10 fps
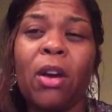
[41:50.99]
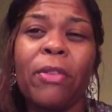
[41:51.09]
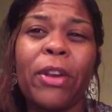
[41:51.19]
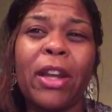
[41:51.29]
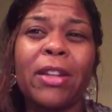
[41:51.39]
Oh,
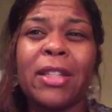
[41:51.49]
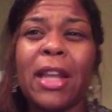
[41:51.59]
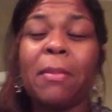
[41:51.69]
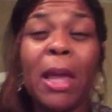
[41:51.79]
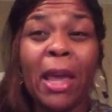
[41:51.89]
I forgot his
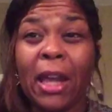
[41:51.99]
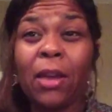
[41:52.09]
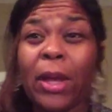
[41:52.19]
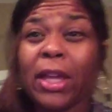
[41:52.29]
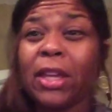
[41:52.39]
name.
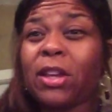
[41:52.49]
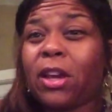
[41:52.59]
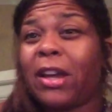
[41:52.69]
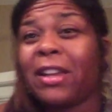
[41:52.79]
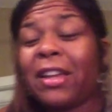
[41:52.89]
Anyway,
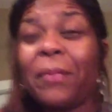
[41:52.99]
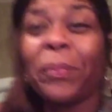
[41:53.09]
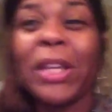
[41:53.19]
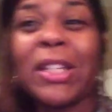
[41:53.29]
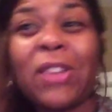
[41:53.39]

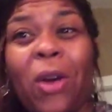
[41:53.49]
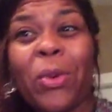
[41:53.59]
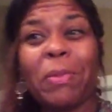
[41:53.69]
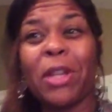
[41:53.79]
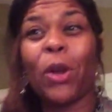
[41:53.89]
he's
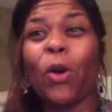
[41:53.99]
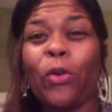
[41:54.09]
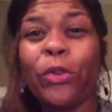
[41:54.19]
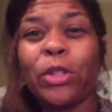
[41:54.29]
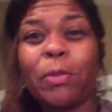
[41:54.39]
gone with me to
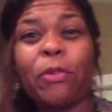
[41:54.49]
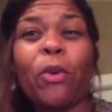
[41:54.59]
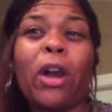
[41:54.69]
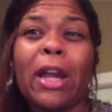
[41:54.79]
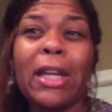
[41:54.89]
Whole Foods
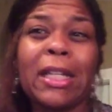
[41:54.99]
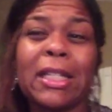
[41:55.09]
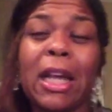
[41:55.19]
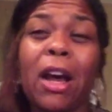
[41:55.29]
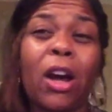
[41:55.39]
before, and
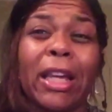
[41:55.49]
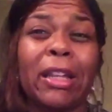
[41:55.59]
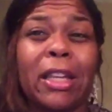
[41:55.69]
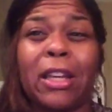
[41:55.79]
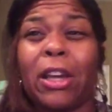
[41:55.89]
he
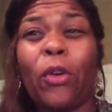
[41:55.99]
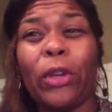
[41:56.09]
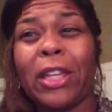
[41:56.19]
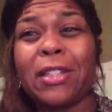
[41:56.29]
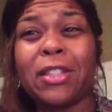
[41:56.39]

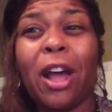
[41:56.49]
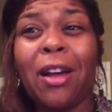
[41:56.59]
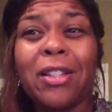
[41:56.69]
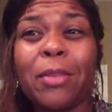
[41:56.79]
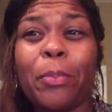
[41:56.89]
gets
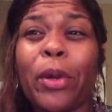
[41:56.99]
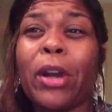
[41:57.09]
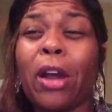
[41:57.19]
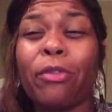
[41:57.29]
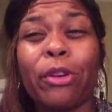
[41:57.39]
tons of
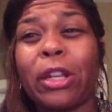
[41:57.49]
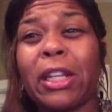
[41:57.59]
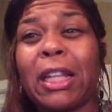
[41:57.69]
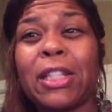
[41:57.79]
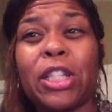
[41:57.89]
burdock root and
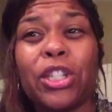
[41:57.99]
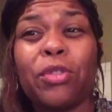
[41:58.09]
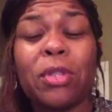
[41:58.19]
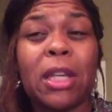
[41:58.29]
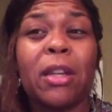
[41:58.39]
likes to juice
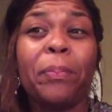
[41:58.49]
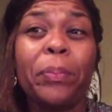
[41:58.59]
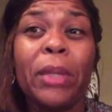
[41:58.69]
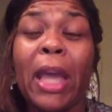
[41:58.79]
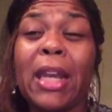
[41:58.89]
it.
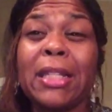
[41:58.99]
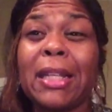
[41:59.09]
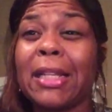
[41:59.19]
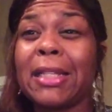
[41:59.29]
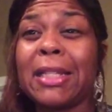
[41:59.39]
And he's like
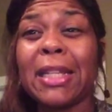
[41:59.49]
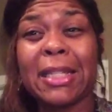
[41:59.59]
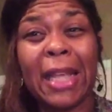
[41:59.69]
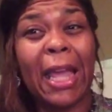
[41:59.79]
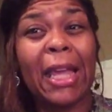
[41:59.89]

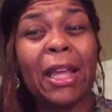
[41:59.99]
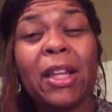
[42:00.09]
6'8".